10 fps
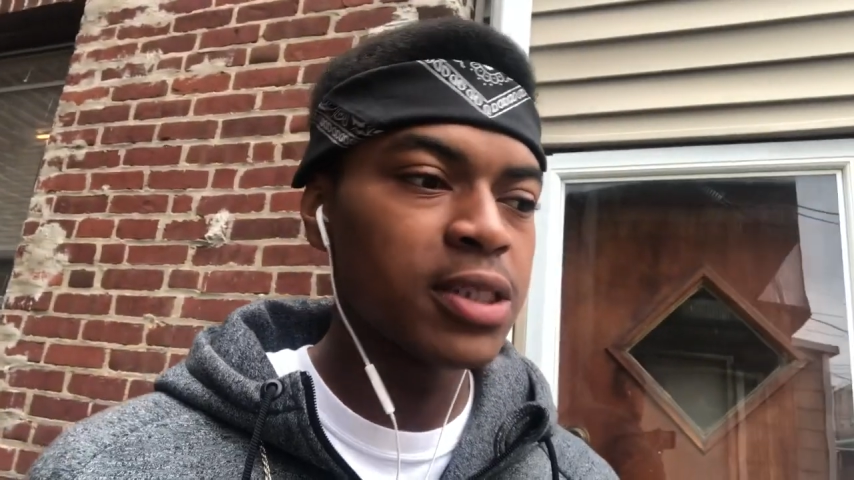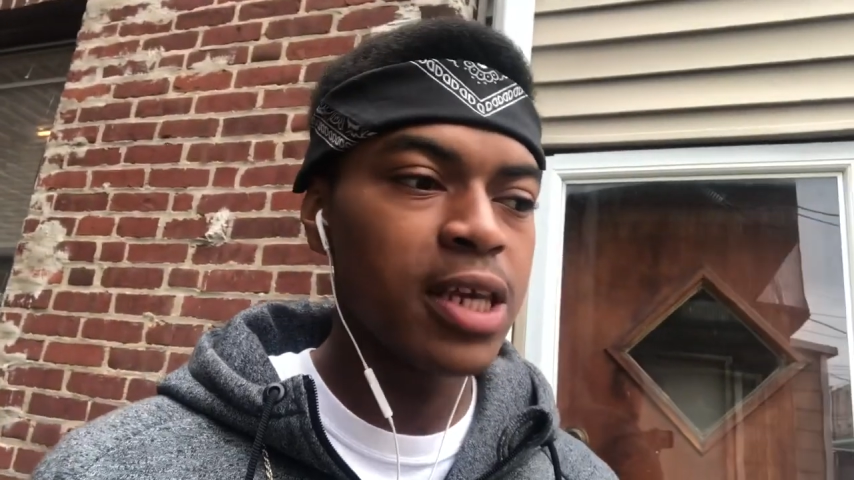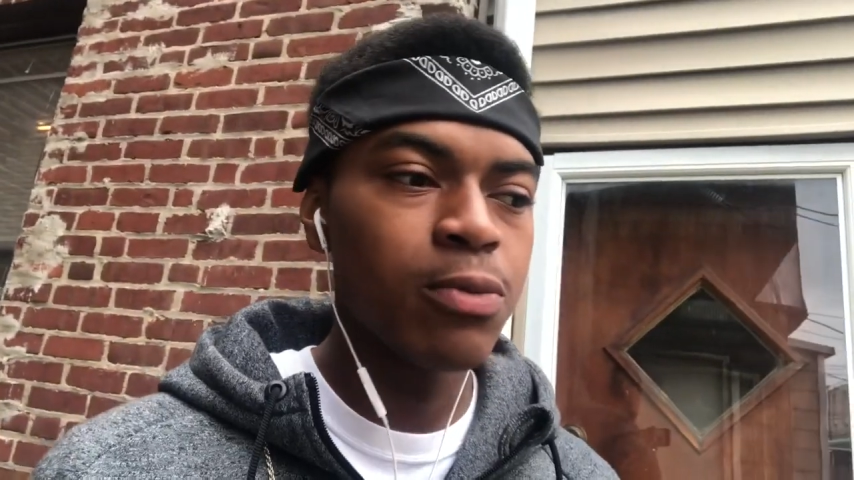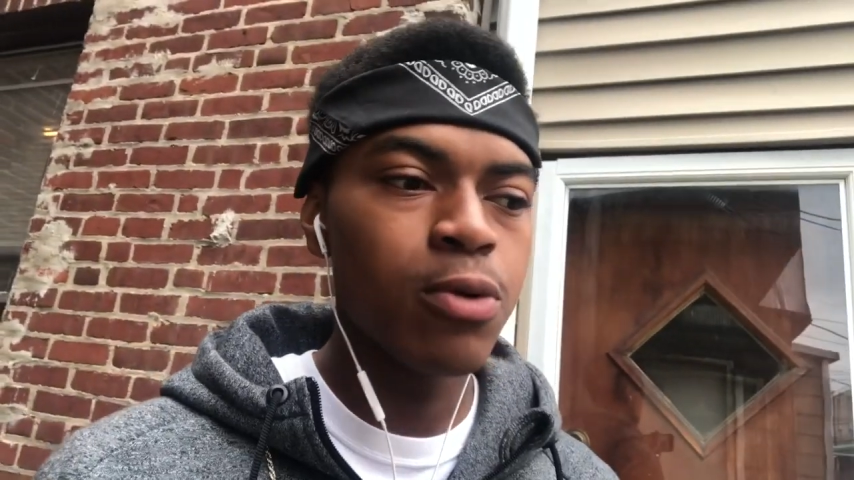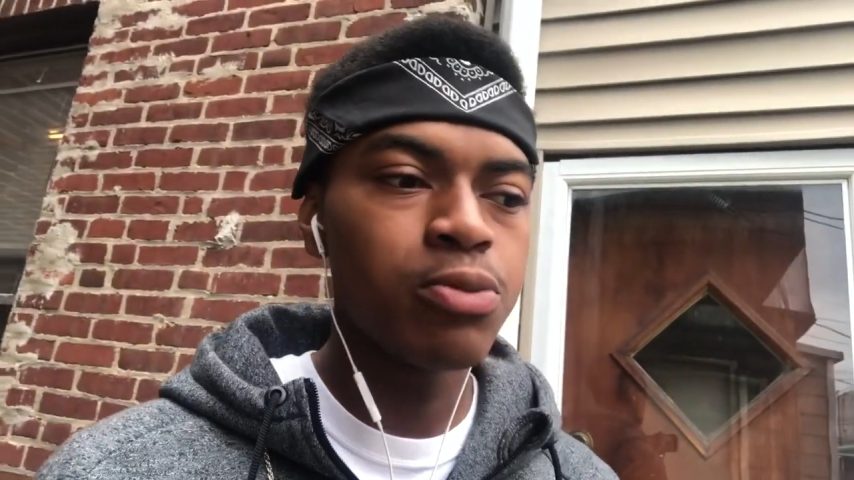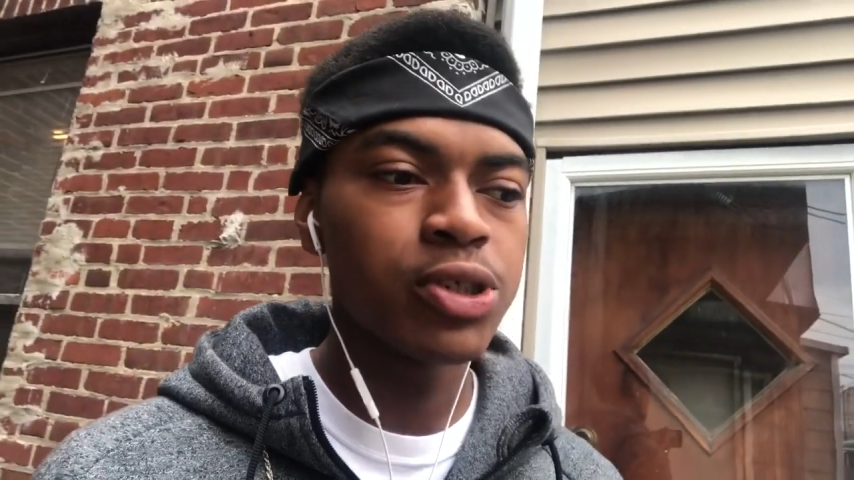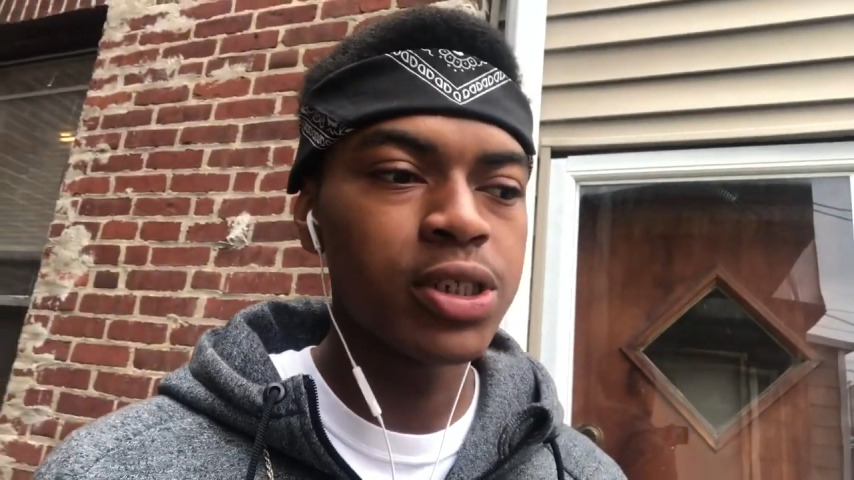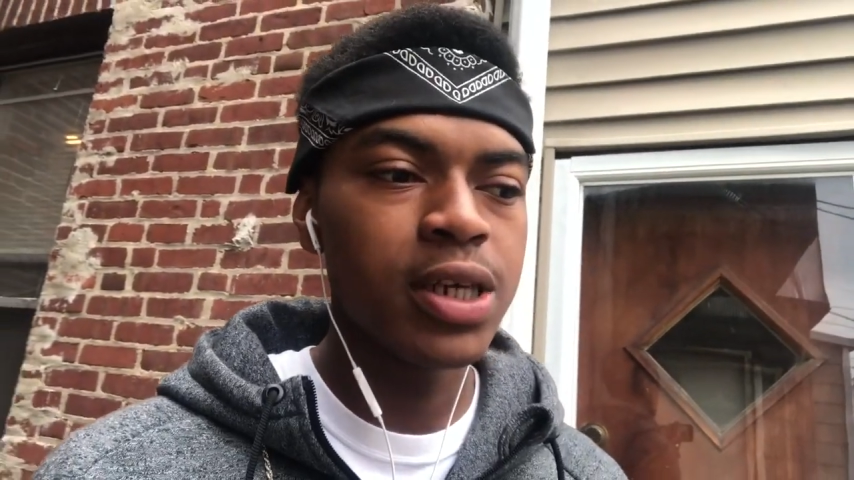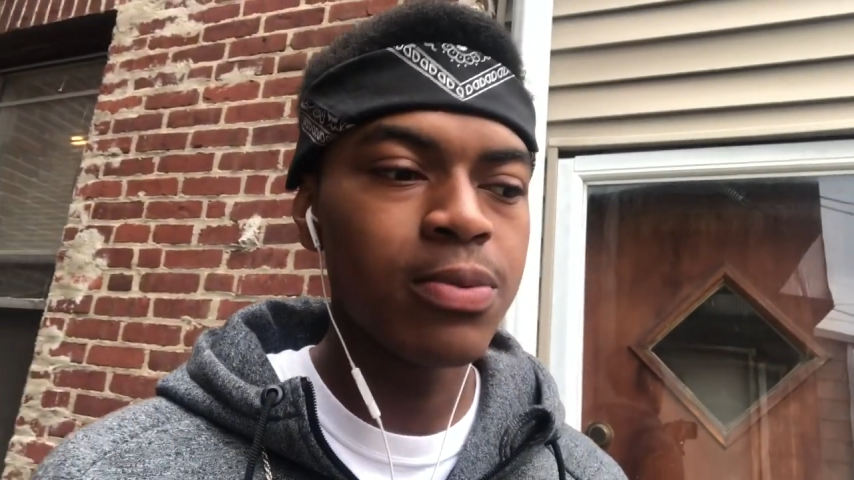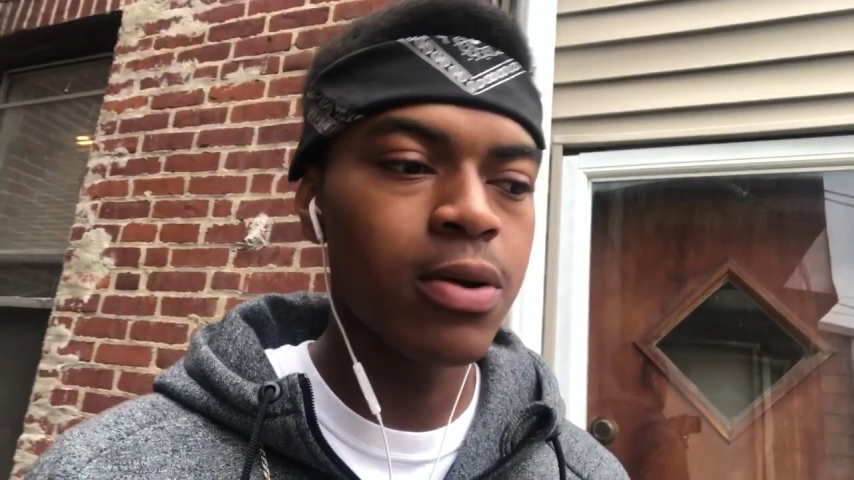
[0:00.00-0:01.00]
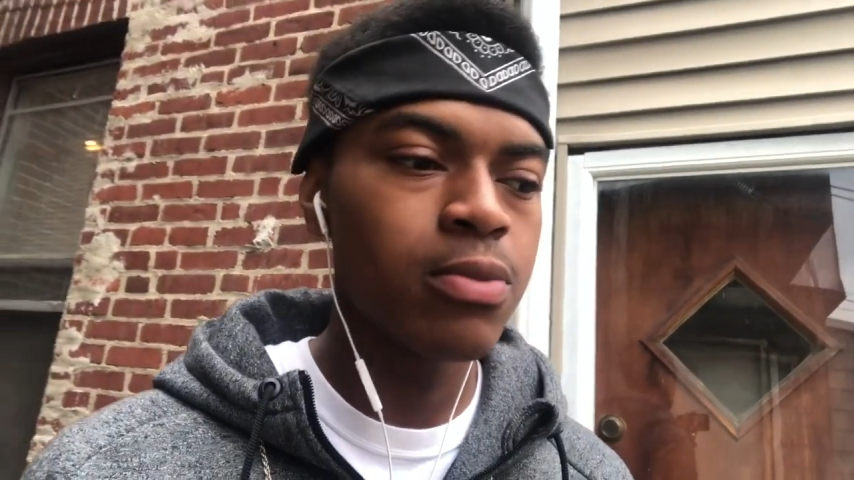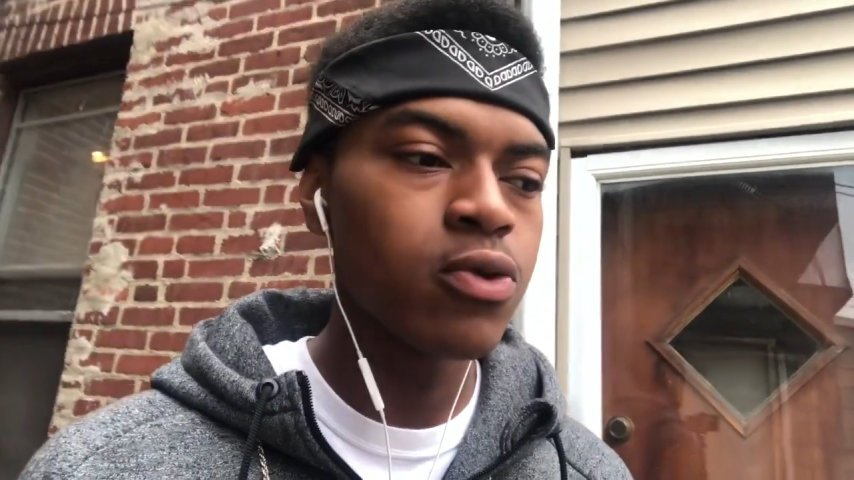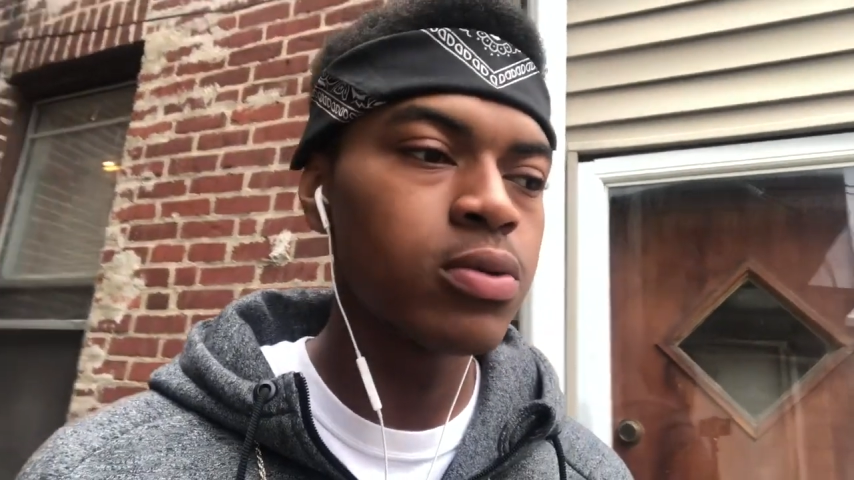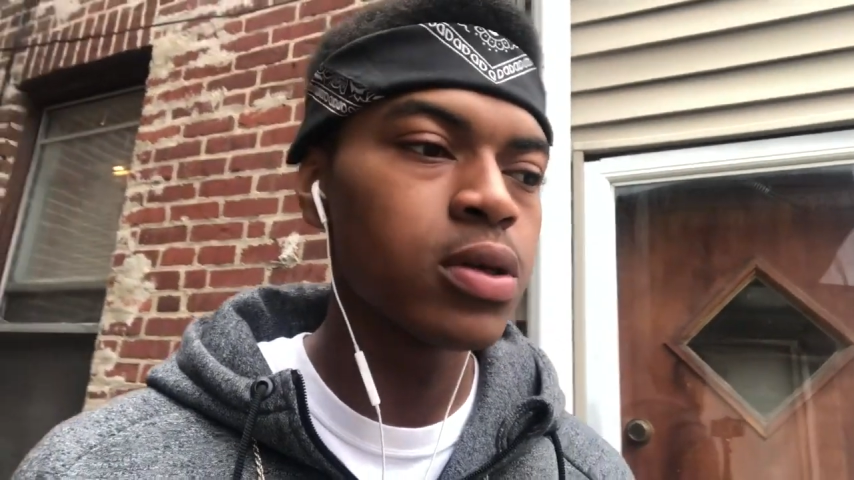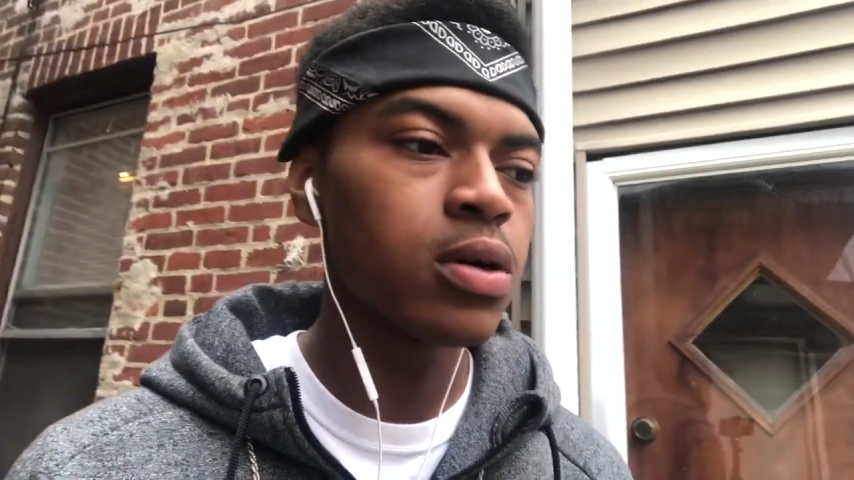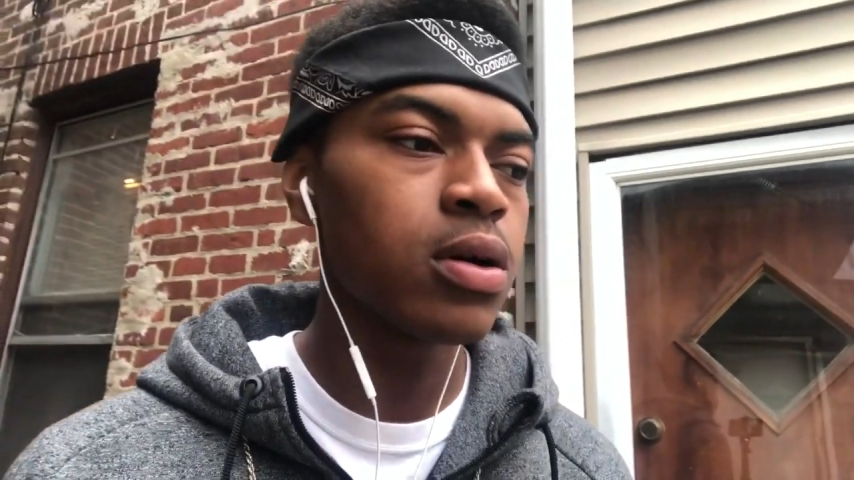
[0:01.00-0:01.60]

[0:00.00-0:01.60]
just keep on pushing, keep on moving.